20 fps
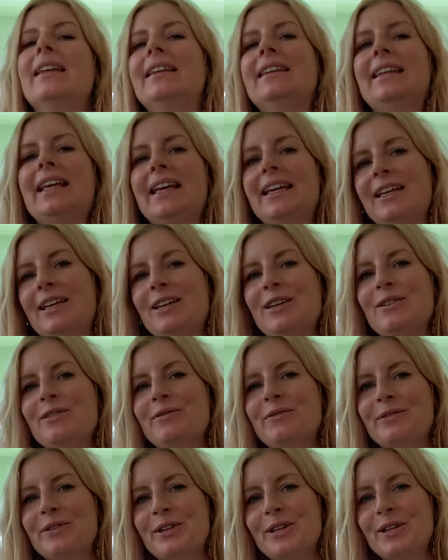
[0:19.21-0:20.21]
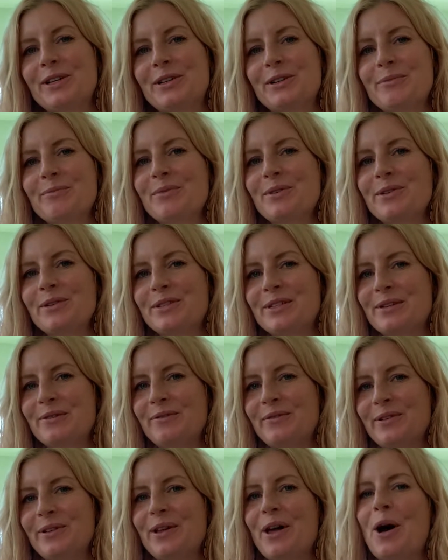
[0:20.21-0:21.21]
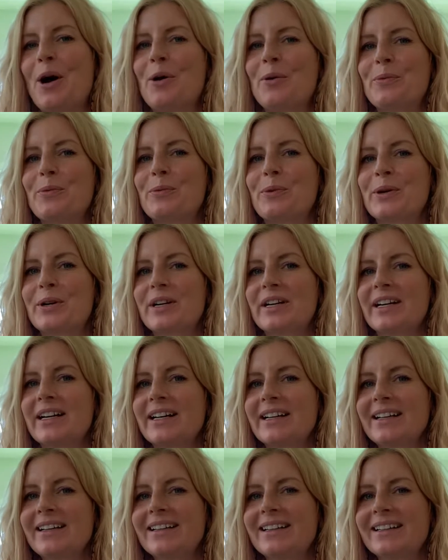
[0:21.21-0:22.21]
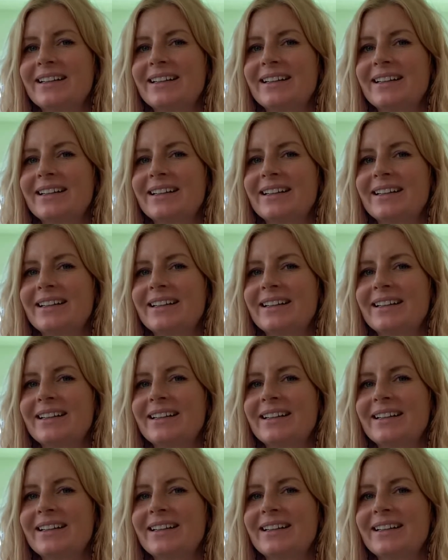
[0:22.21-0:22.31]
Thank you for your beautiful homework.